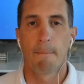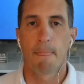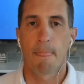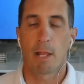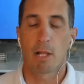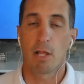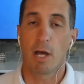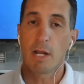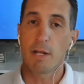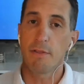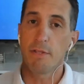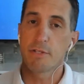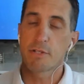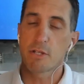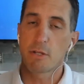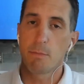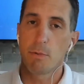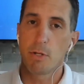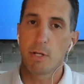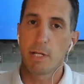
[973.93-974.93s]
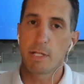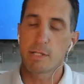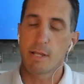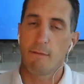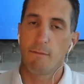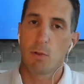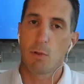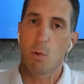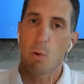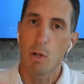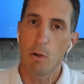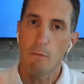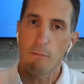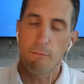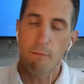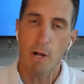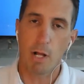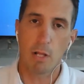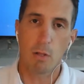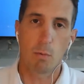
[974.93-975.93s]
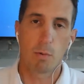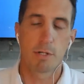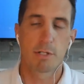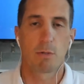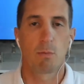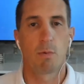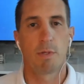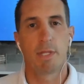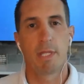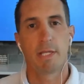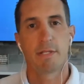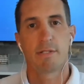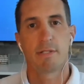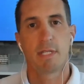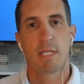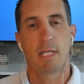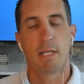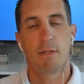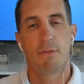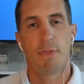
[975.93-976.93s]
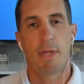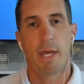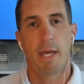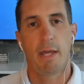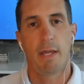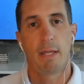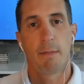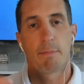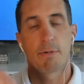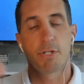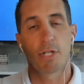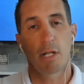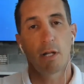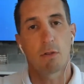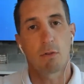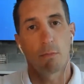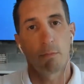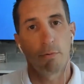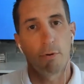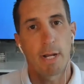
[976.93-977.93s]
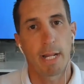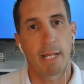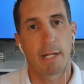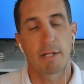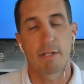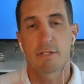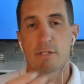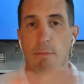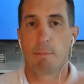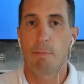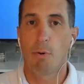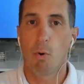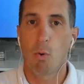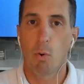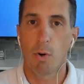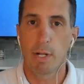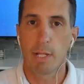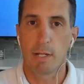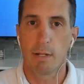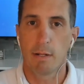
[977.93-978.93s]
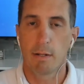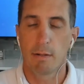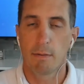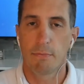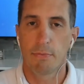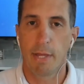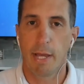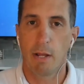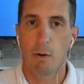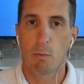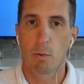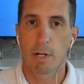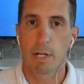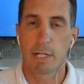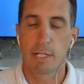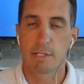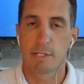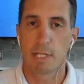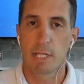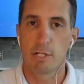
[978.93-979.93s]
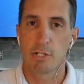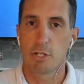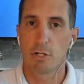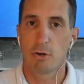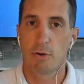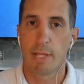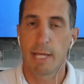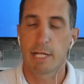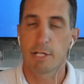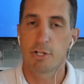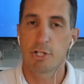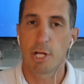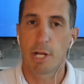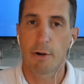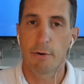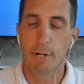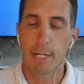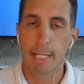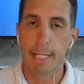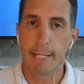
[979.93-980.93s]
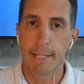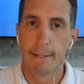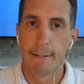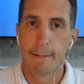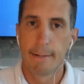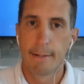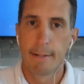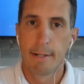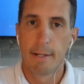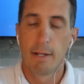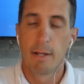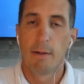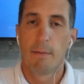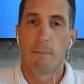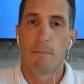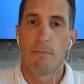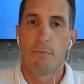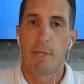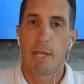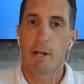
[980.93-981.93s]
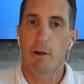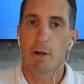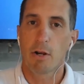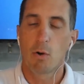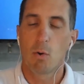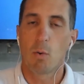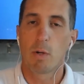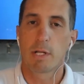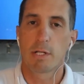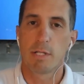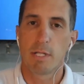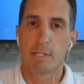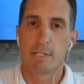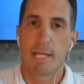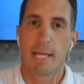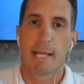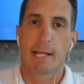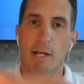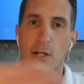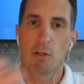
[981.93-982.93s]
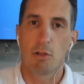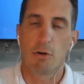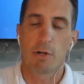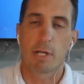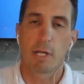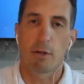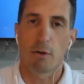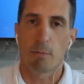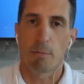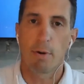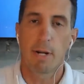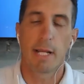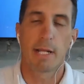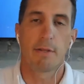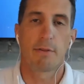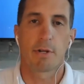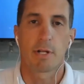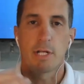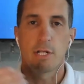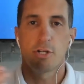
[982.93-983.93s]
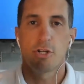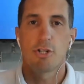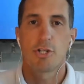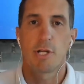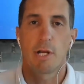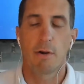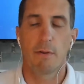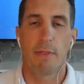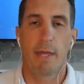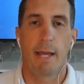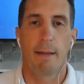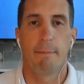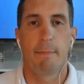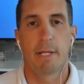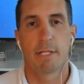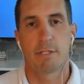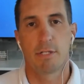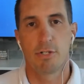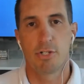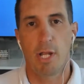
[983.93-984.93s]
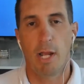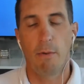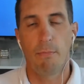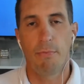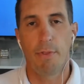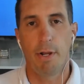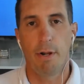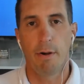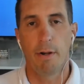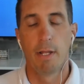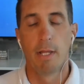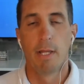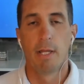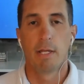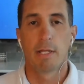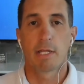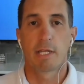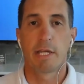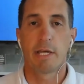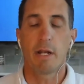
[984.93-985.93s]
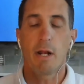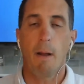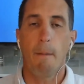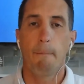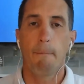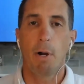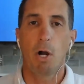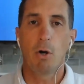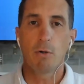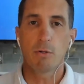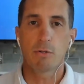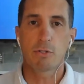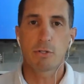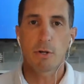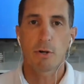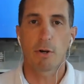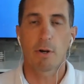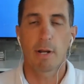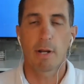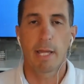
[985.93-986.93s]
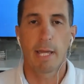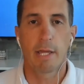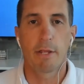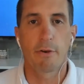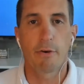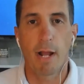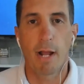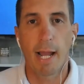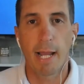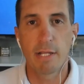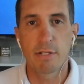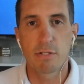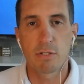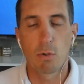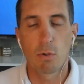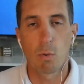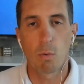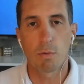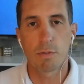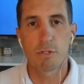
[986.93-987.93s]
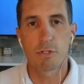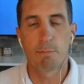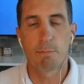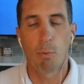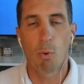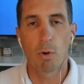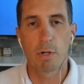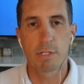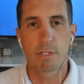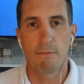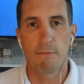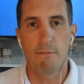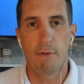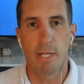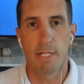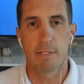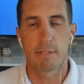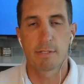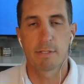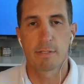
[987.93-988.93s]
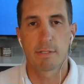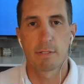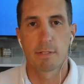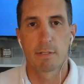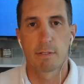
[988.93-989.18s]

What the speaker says: A lot of these communities have loyal followers. And when they see that a particular brand is supporting that organization or that charity, they are going to take a look at your brand and they're going to share that message out there. Get a poster at your high school sports events.